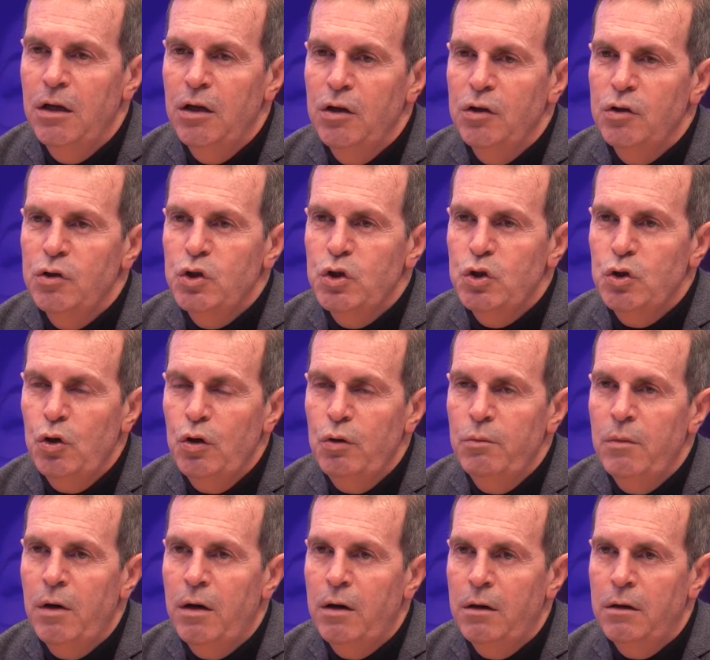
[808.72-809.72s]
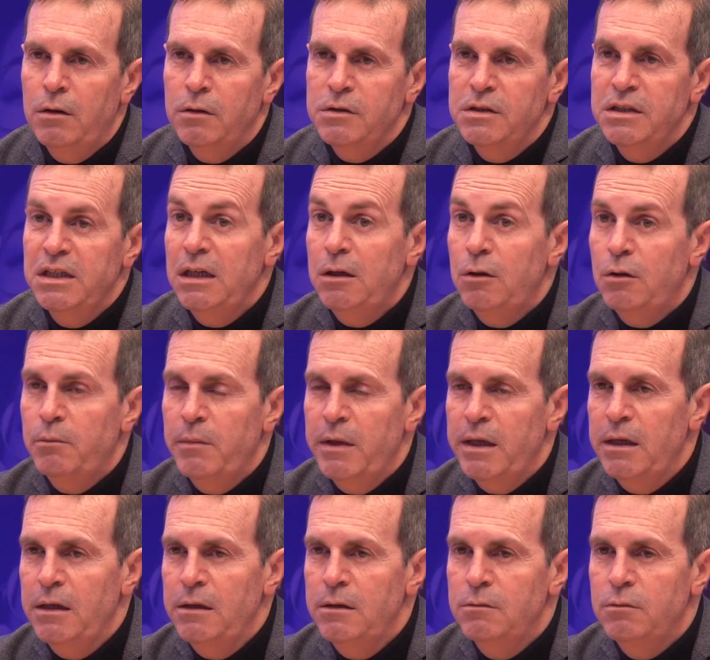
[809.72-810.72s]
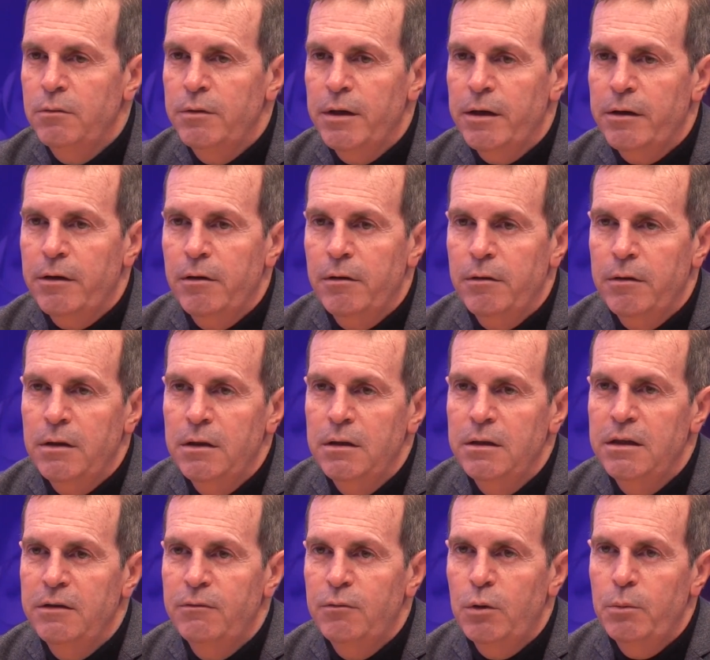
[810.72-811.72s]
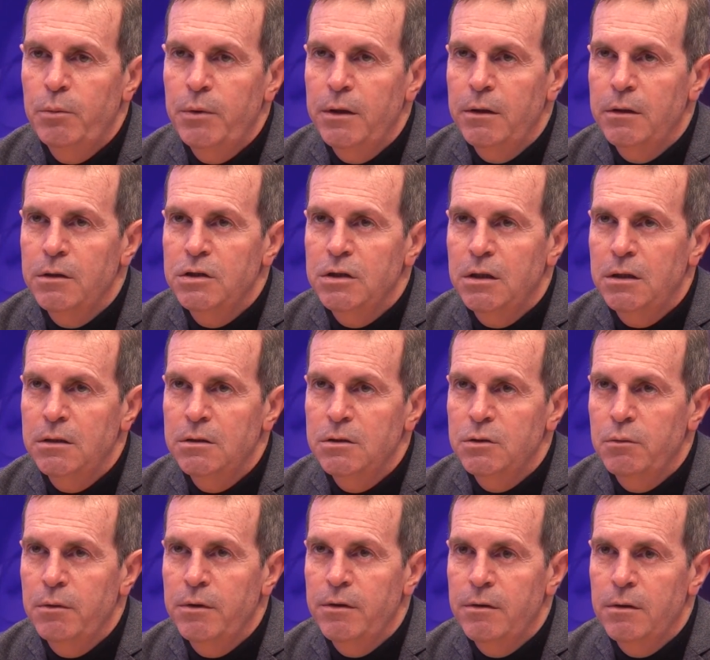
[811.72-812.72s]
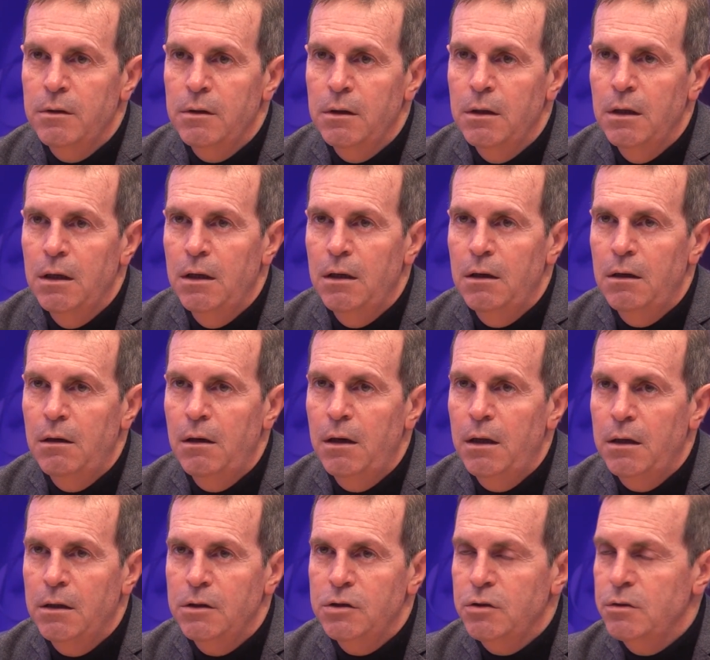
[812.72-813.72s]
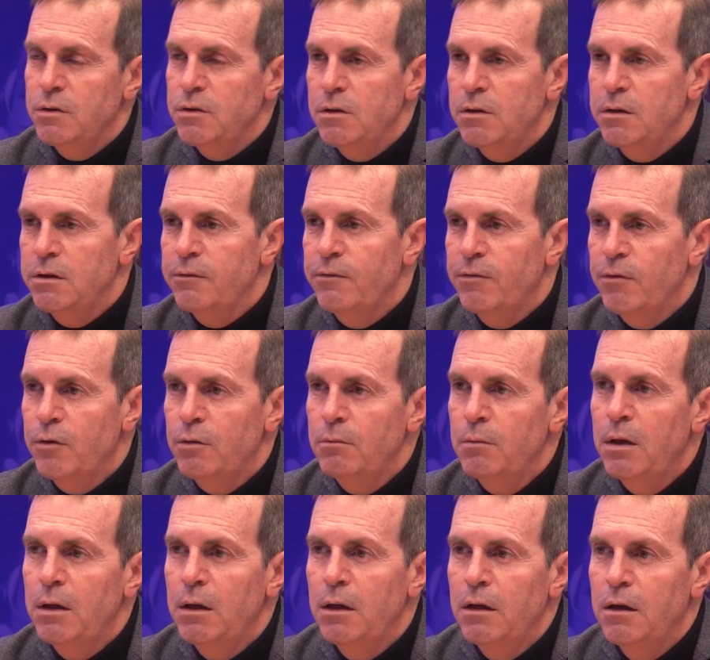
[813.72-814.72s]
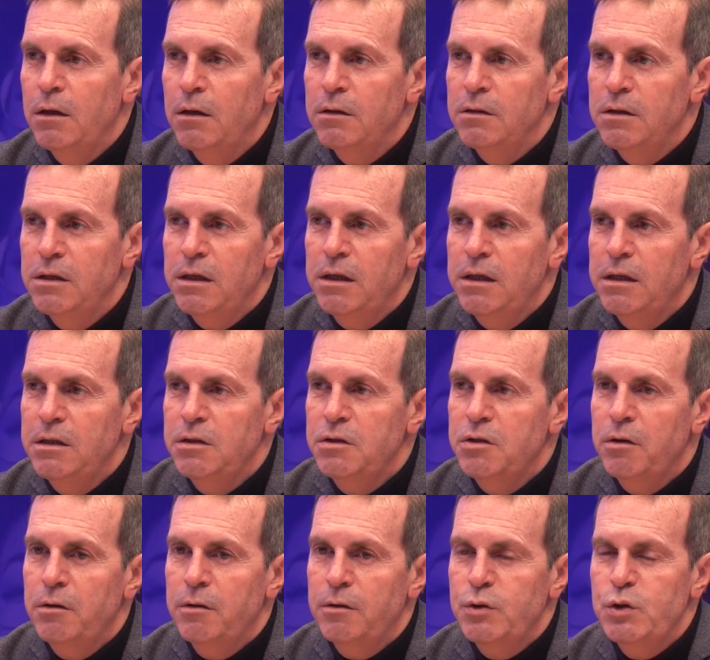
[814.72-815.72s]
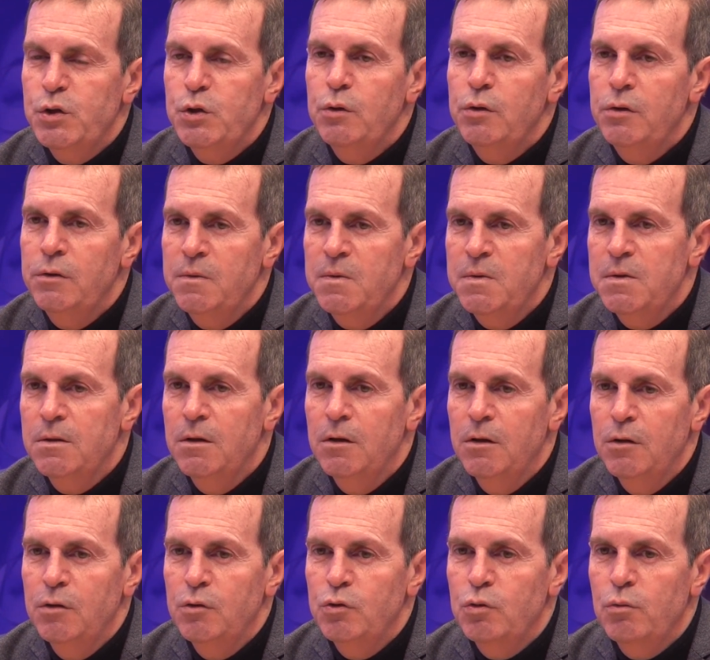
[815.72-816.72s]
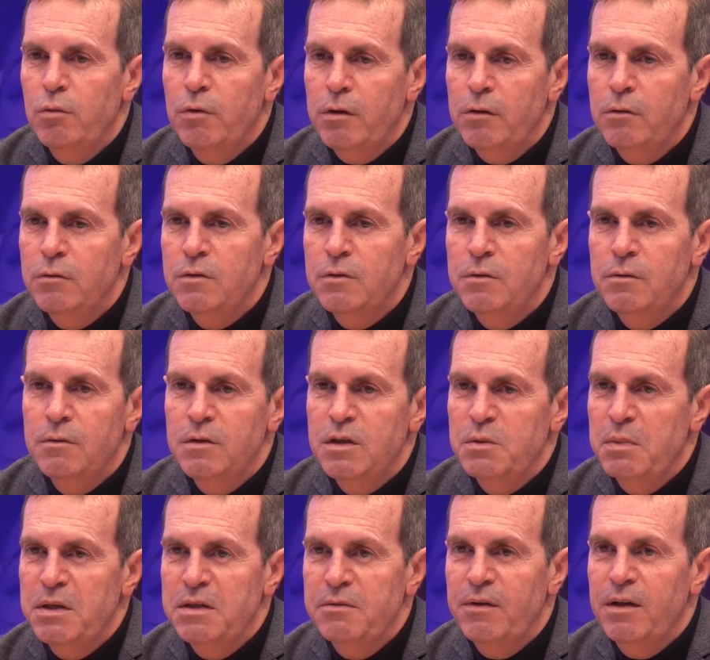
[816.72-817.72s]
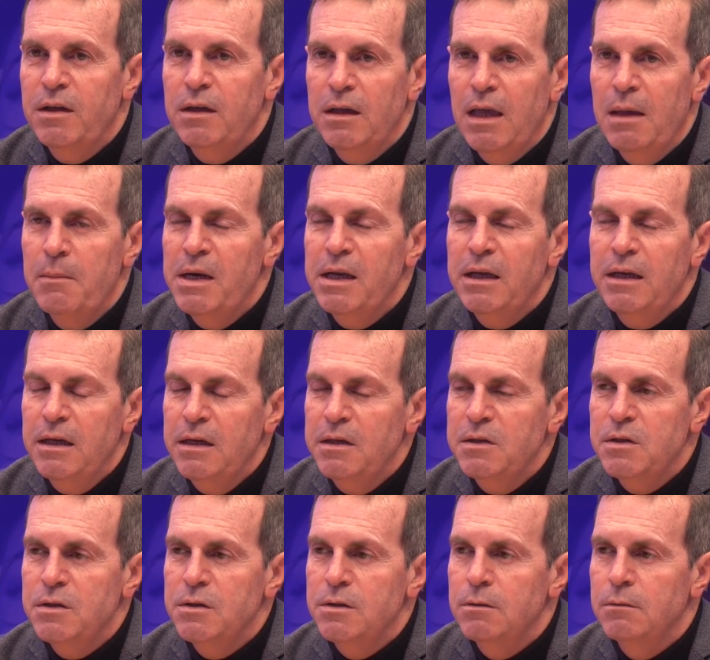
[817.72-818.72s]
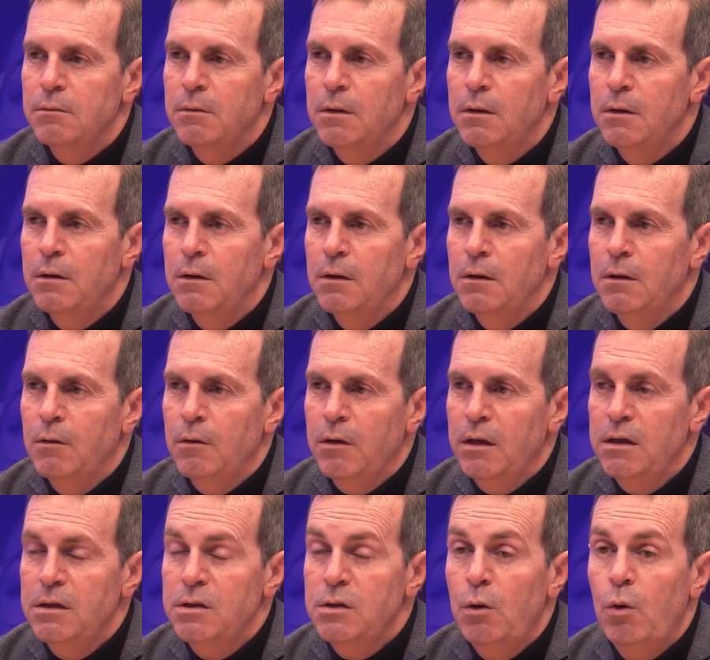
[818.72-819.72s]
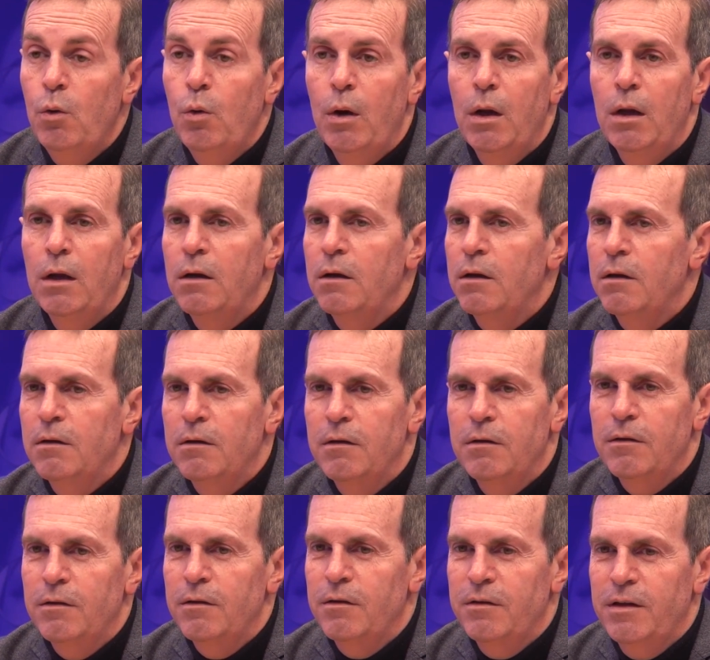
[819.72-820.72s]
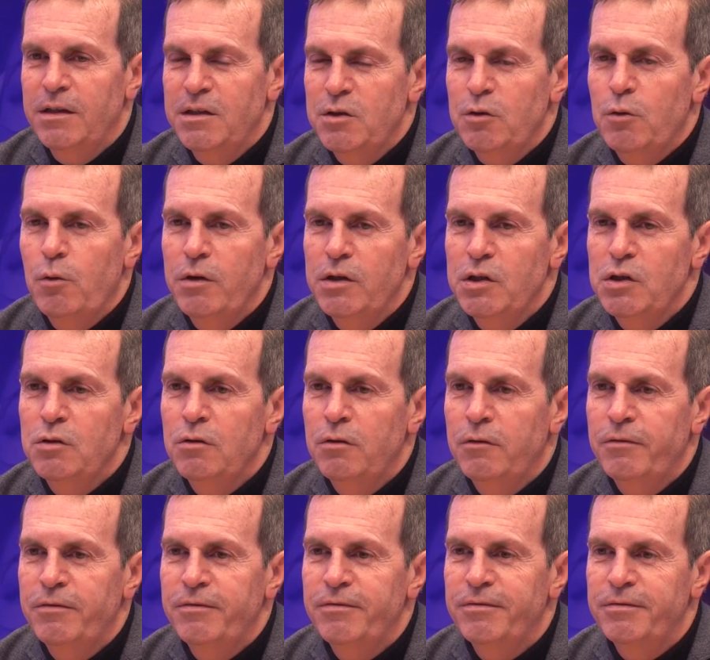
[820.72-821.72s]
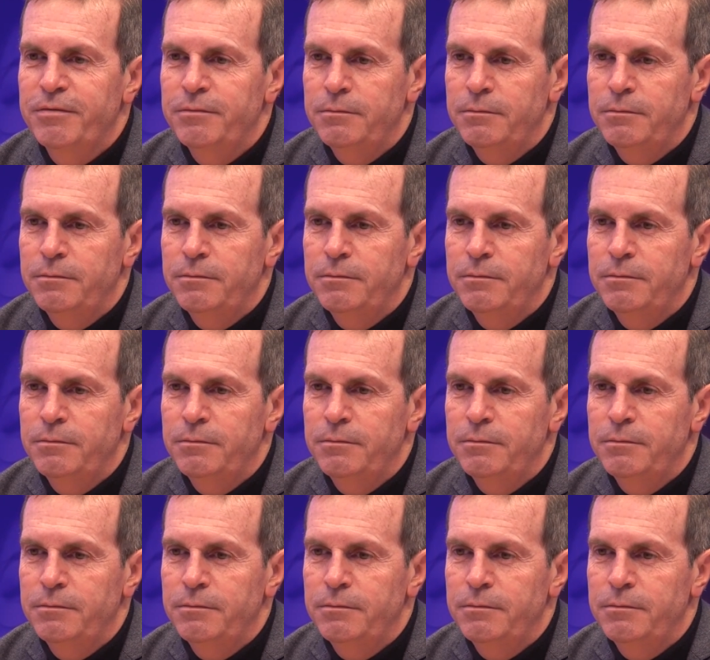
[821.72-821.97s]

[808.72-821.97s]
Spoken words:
Some are tailor-made. We are currently developing a challenge with a large consulting firm dedicated to our students to work on specific M&A cases. Okay, so that's a question of